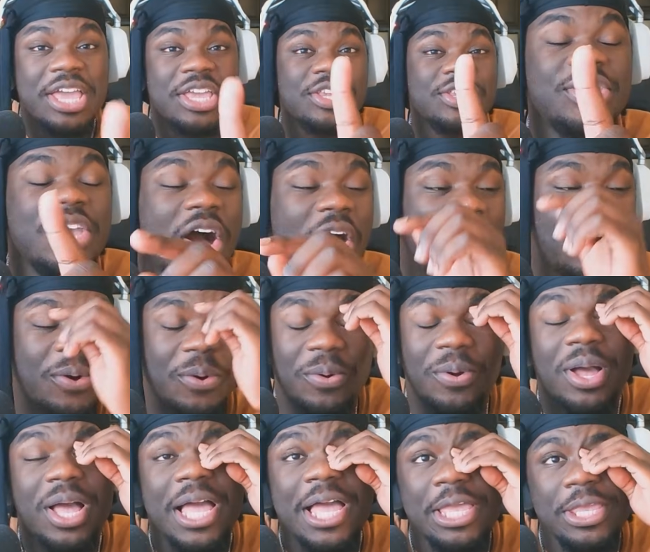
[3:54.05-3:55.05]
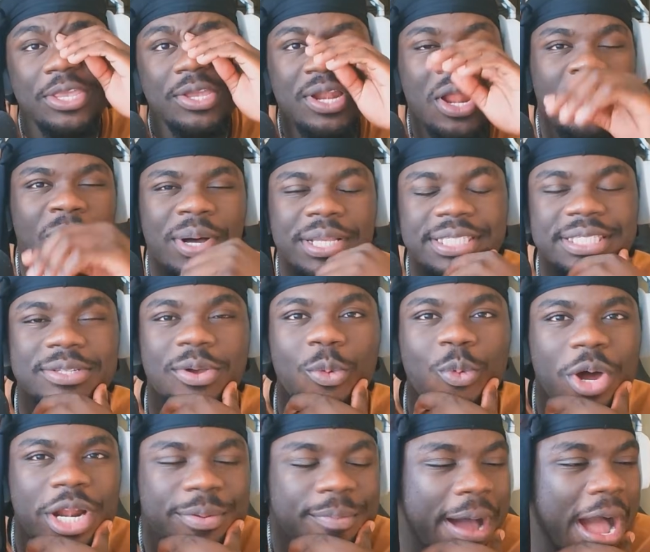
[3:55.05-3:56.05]
Yo, you know what's
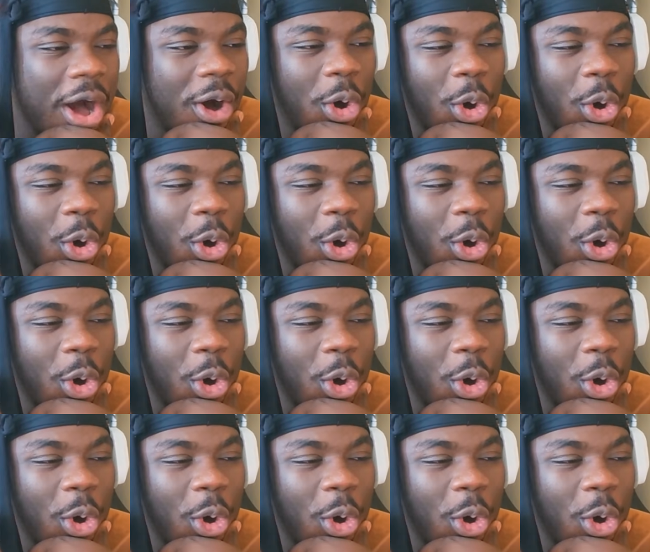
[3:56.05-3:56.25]
one of my